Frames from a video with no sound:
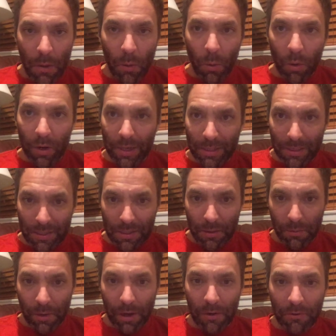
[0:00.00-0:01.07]
or
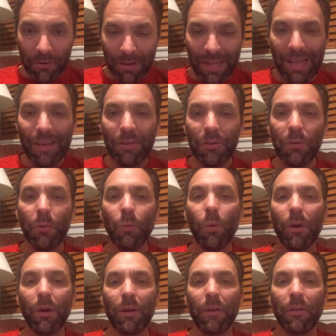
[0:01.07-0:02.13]
consideration into
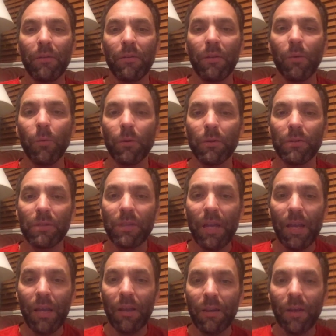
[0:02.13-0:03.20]
what it is that we're
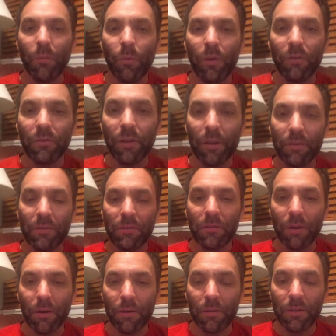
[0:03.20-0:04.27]
saying, and we just
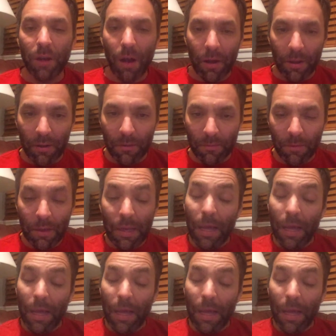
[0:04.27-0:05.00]
start talking.